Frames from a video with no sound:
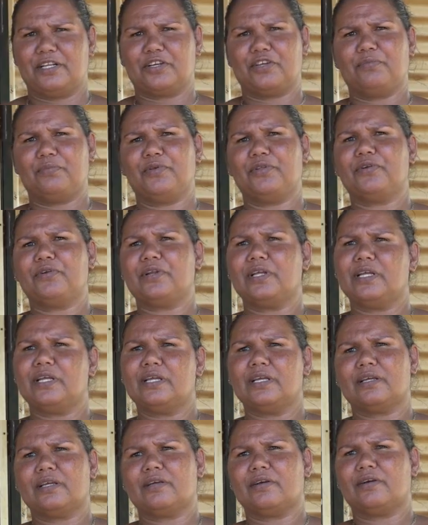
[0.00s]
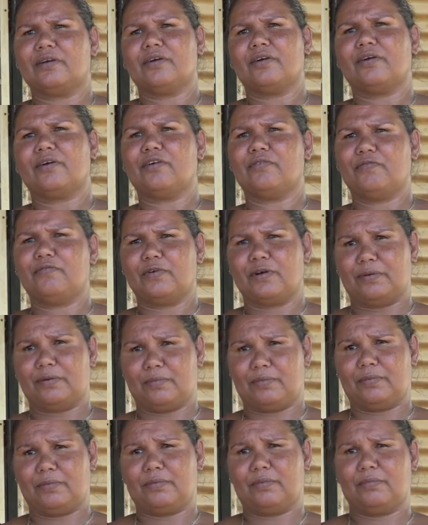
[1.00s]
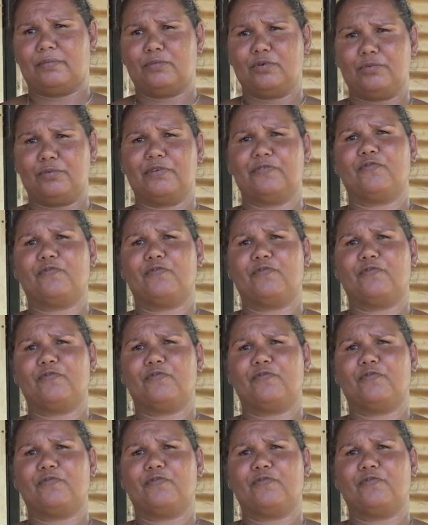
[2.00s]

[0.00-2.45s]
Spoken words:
the community of moving